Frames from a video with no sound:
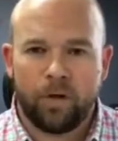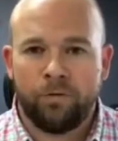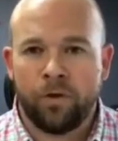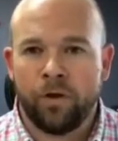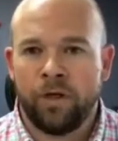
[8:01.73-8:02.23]

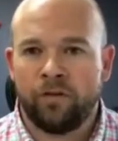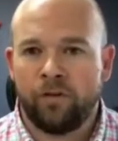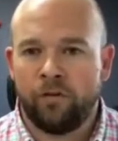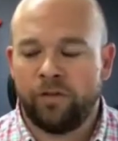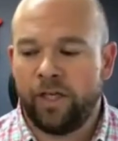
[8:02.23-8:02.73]
If you're an
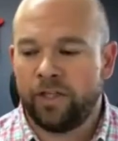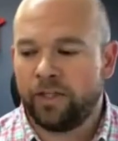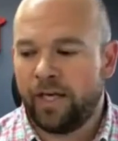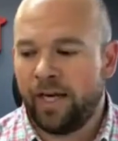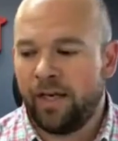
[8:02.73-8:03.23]

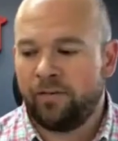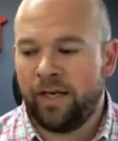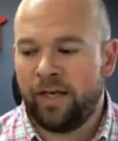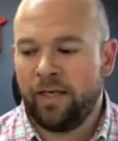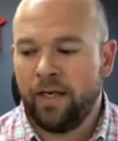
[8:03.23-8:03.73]
association that has
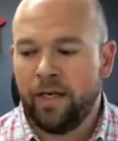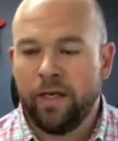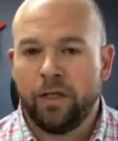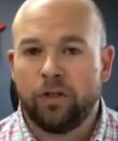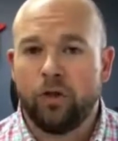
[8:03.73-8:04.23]
a
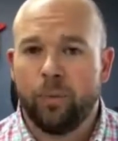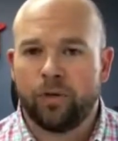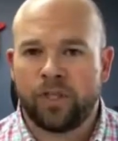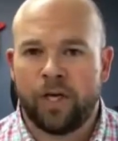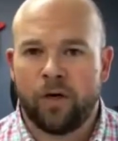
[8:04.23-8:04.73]

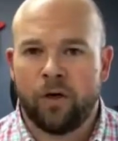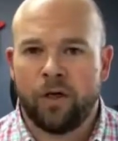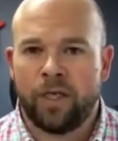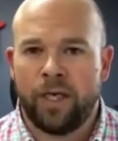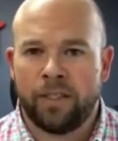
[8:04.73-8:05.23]
2%
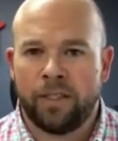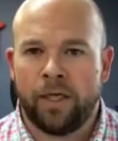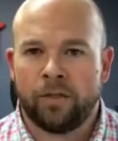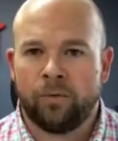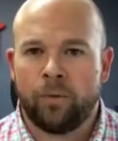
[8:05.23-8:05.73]
hurricane
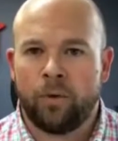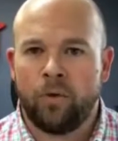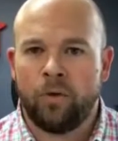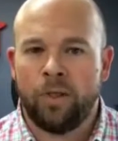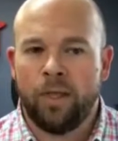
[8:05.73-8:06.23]

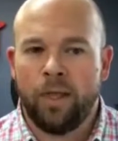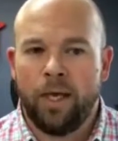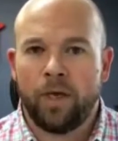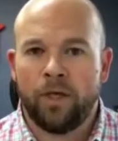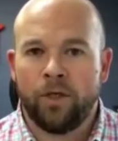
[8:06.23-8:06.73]
deductible
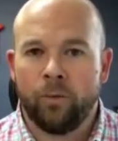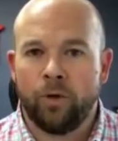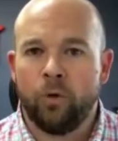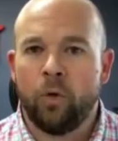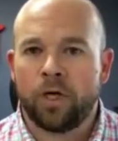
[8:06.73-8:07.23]
and your
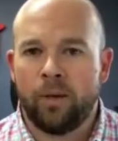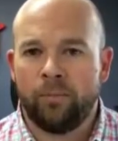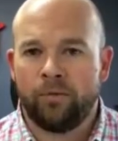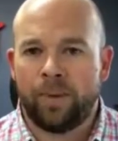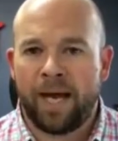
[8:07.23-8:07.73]
renewal
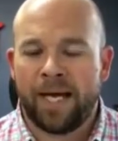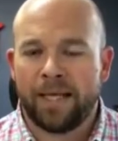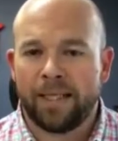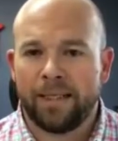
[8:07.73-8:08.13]
comes back,